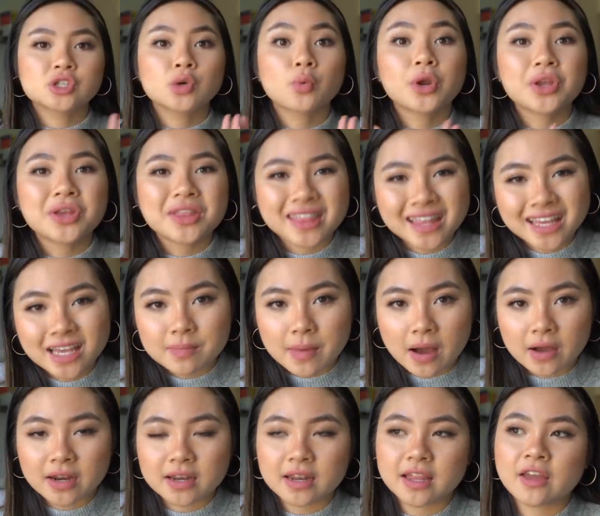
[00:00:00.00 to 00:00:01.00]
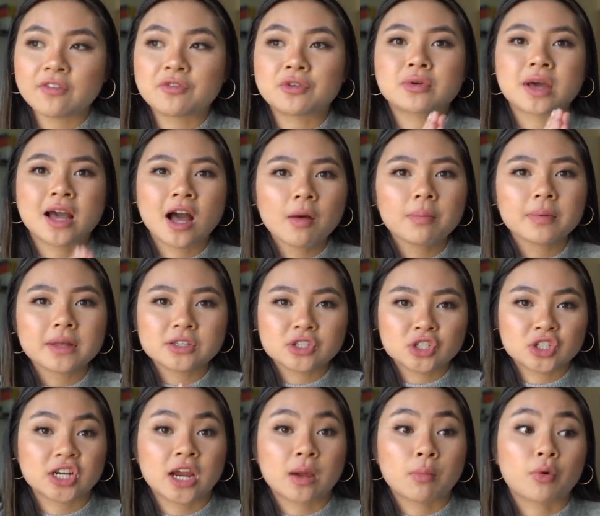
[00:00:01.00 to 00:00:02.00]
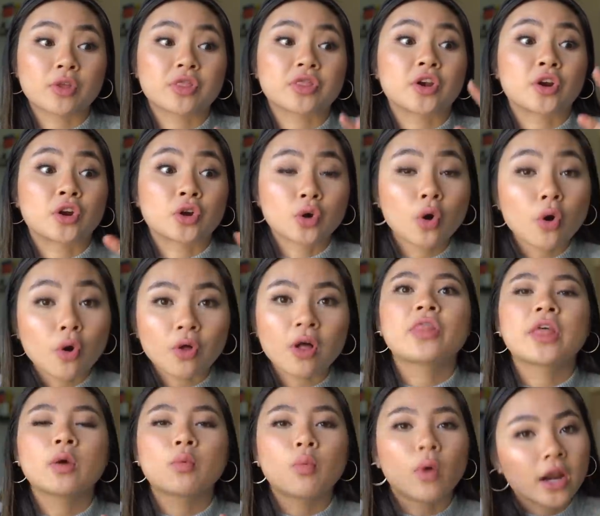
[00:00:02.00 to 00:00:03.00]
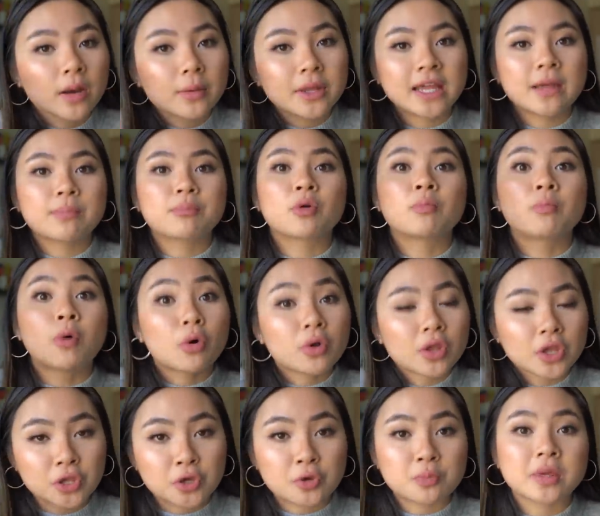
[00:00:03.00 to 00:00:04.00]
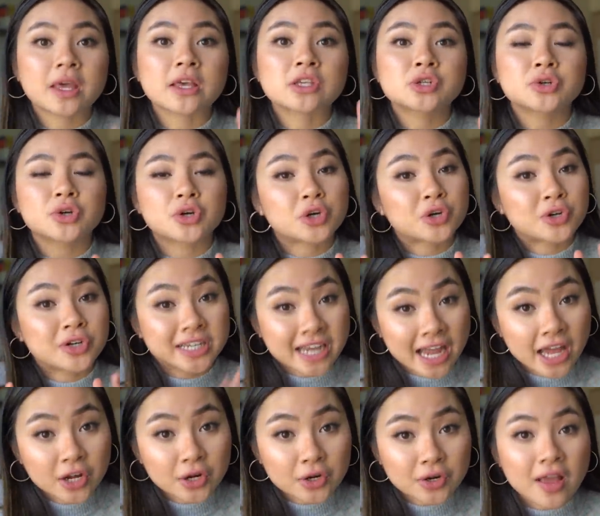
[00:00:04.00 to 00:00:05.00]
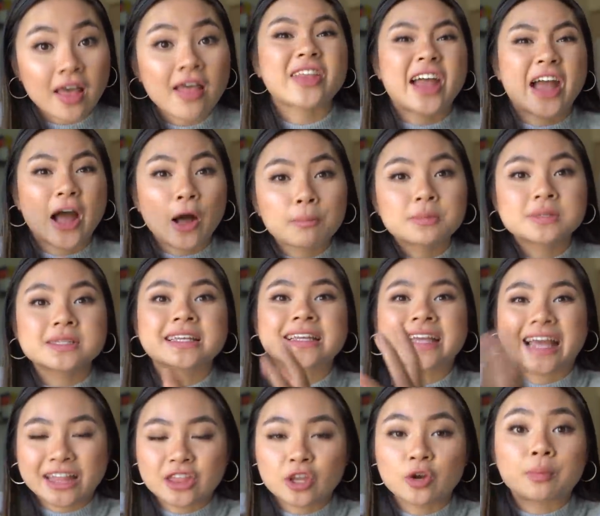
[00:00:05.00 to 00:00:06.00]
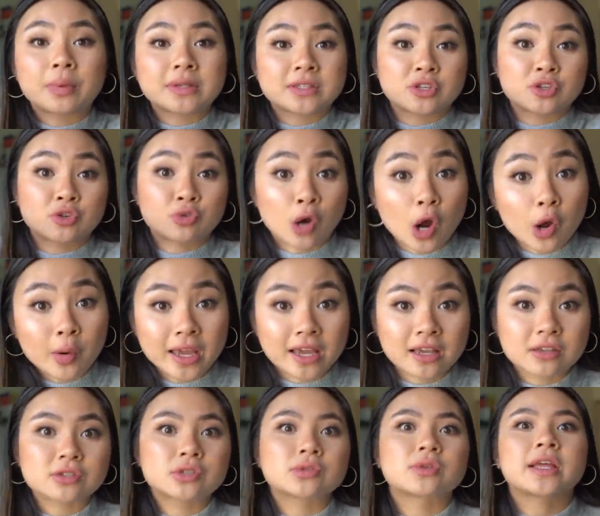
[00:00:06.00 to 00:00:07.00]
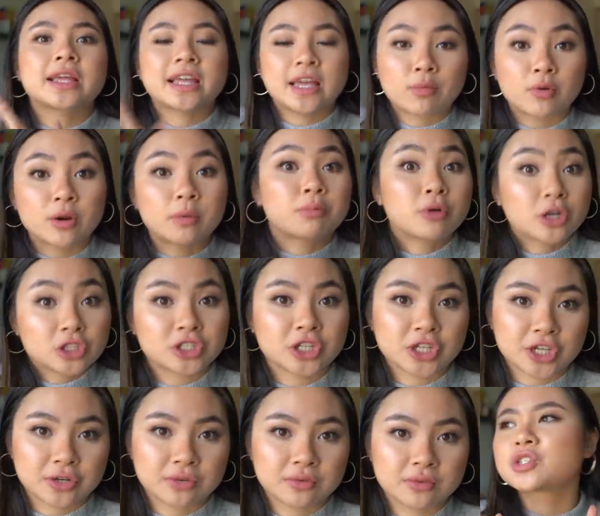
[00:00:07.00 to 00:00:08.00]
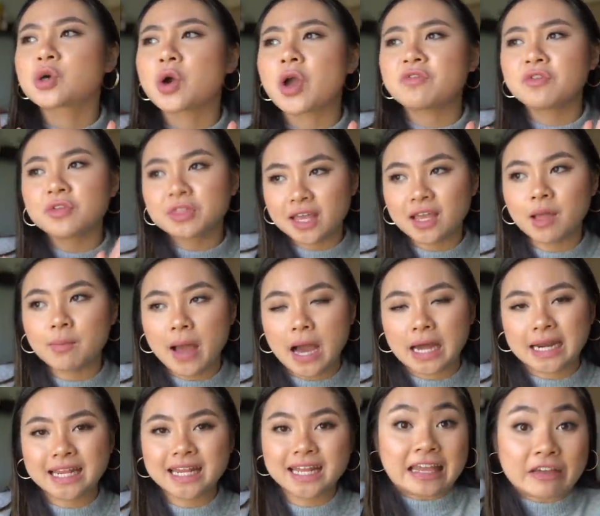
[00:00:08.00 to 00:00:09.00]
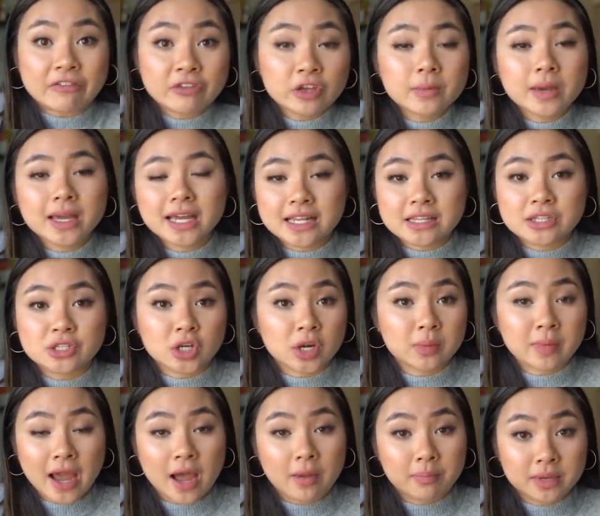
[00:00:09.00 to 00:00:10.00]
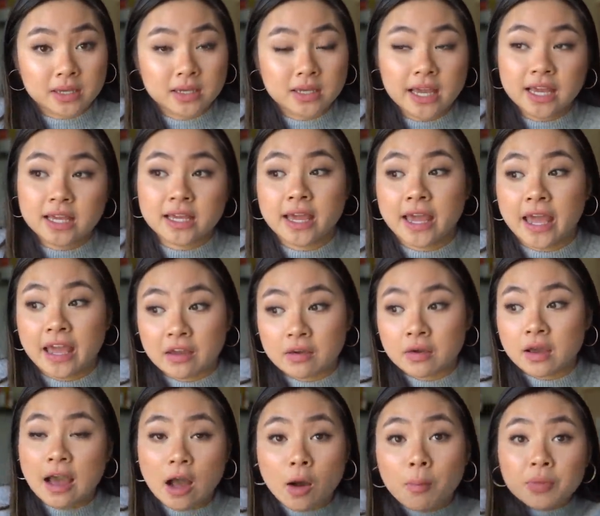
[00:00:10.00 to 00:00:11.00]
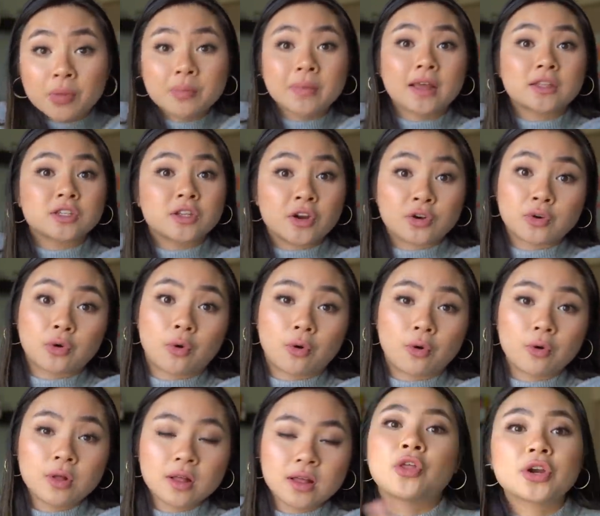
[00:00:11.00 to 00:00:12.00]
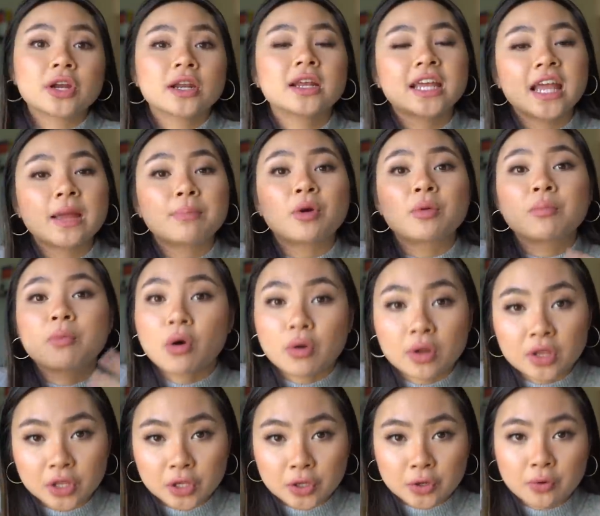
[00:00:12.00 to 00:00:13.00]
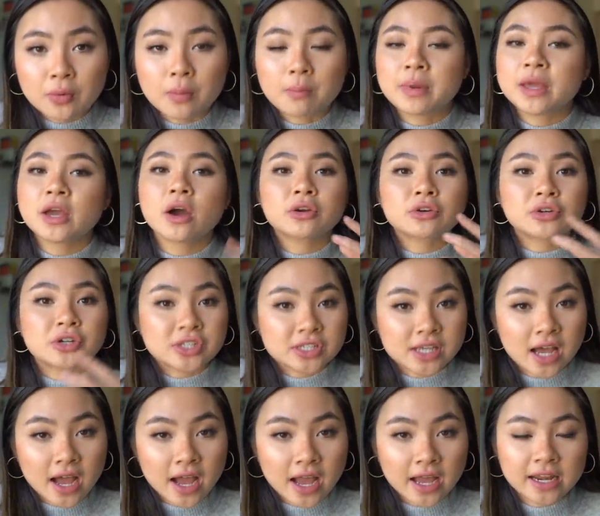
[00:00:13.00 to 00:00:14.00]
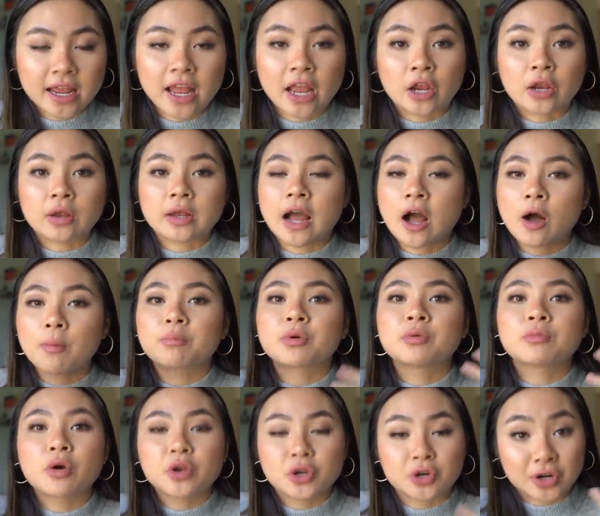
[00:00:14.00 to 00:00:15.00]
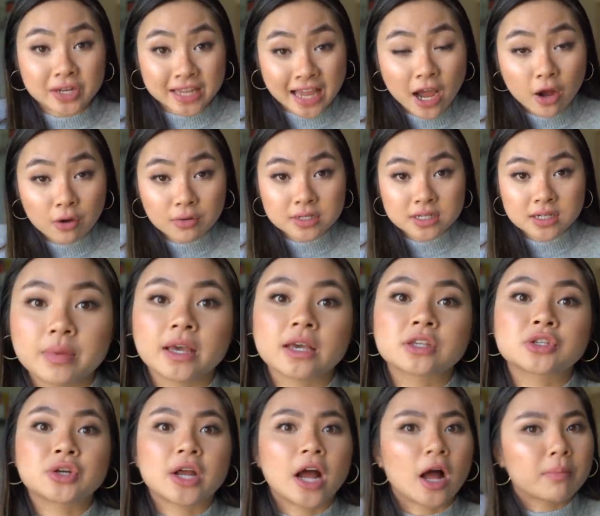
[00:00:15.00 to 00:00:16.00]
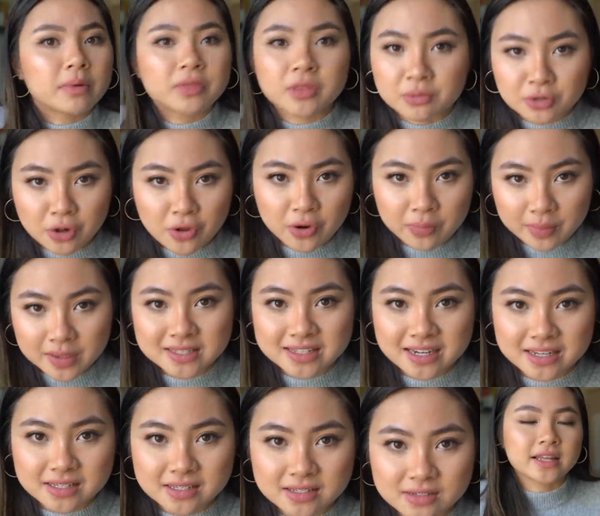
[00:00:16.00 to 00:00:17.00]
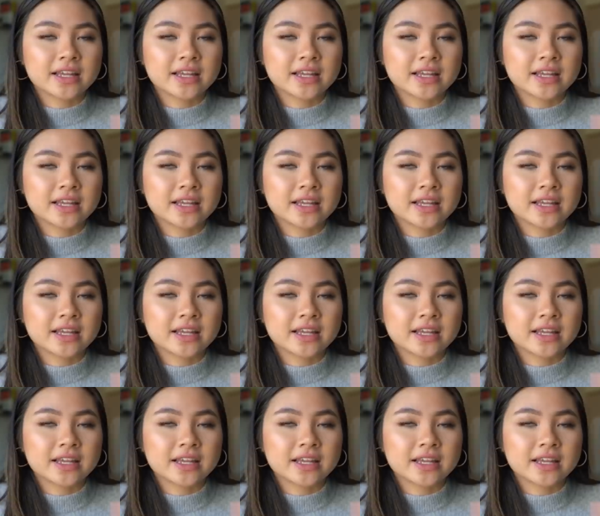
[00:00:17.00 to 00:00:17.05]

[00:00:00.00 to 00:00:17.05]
So when you think about it, if you help Instagram with their goal, they want to keep promoting you because you're a creator that helps get their business growing, so they keep on pushing you. So if you think about it, if you make Instagram happy, aka help them get to their goal, they're going to keep promoting you, be on your side, and help promote your account because you're helping them grow their business.